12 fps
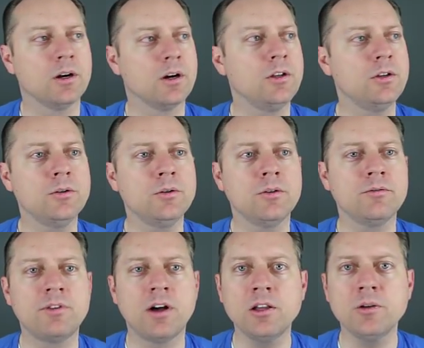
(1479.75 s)
Are you
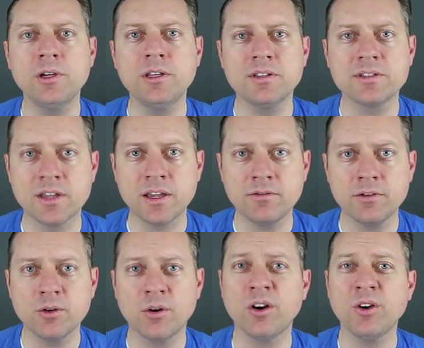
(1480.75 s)
following the
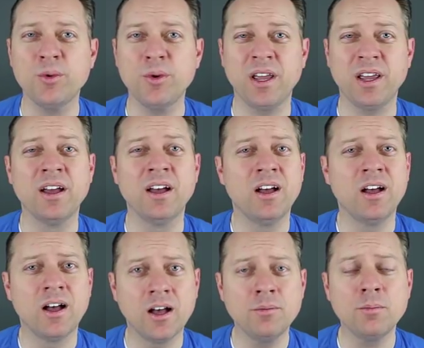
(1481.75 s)
Savior? Are you a
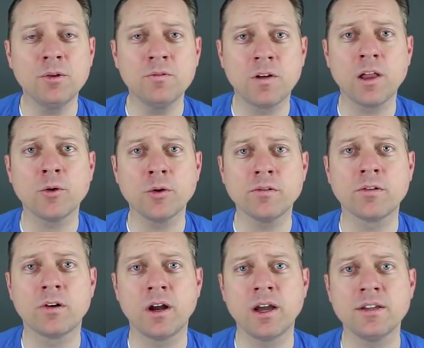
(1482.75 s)
humble follower of
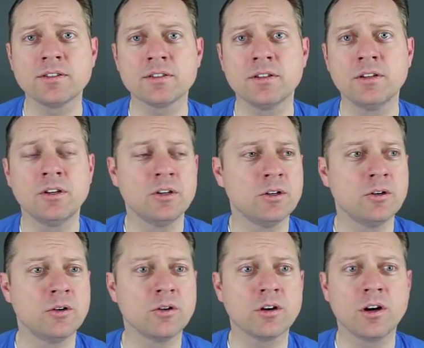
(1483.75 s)
Christ?
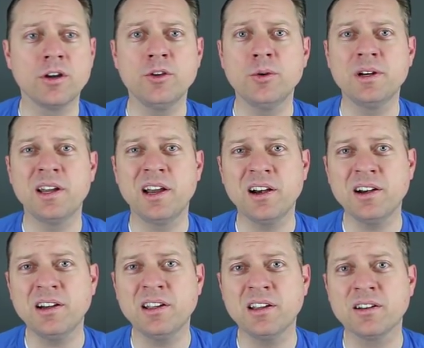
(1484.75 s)
Or are you an
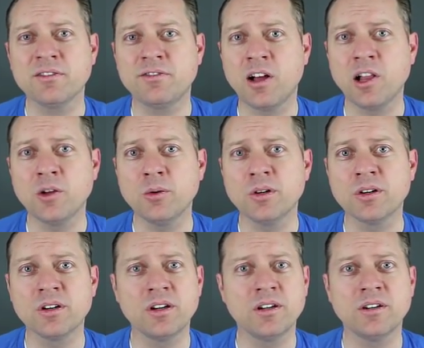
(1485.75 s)
arrogant
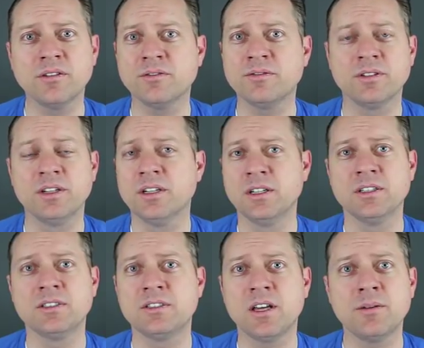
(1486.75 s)
follower of
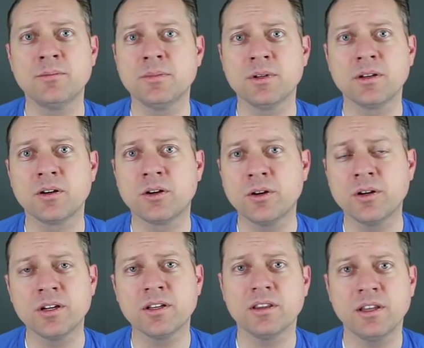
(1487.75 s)
some
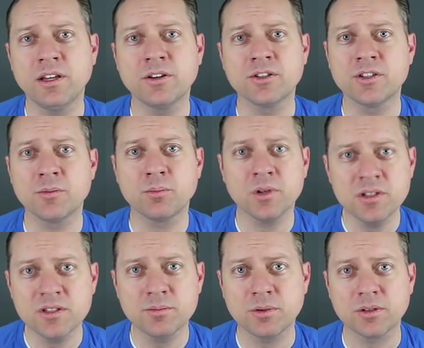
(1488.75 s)
current leadership
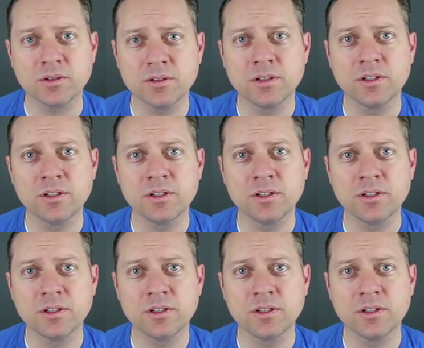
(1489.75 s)
principle?